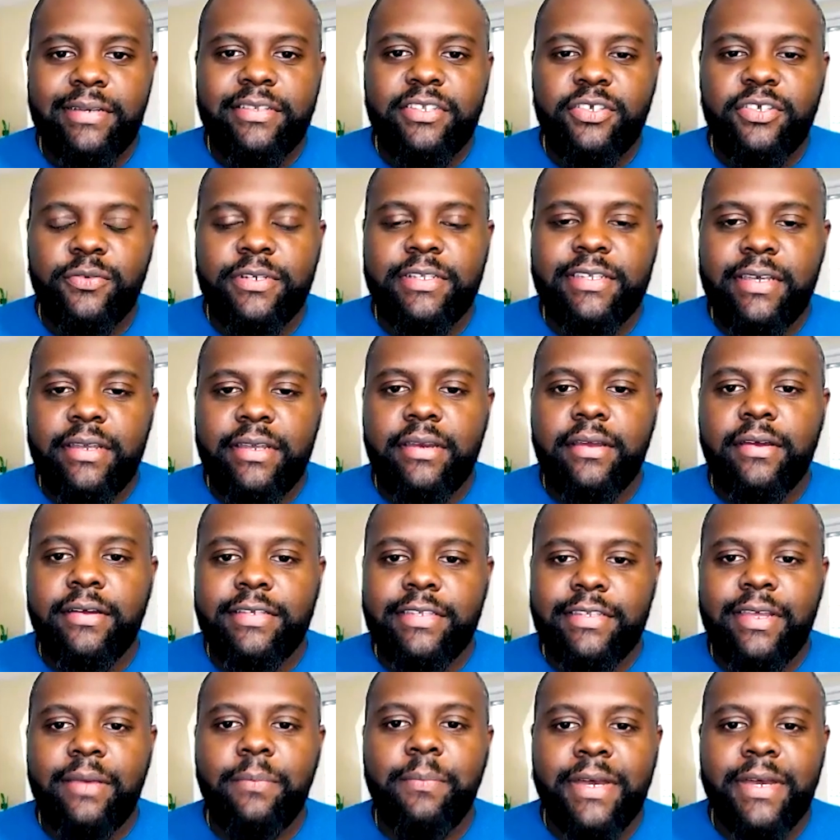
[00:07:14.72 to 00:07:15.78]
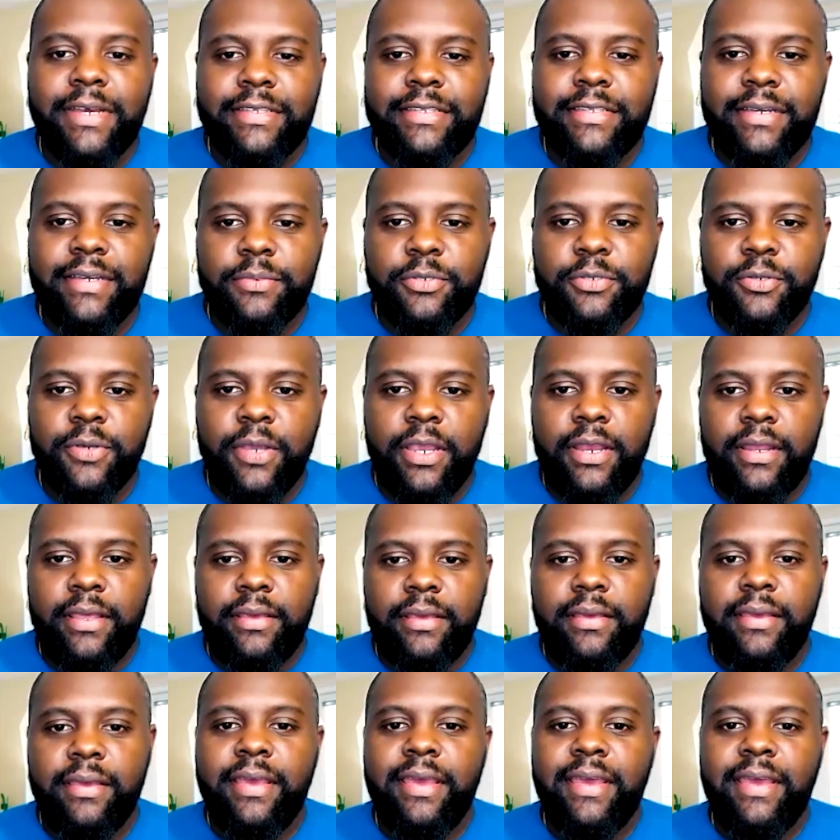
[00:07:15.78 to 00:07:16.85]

to attend our step-by-step training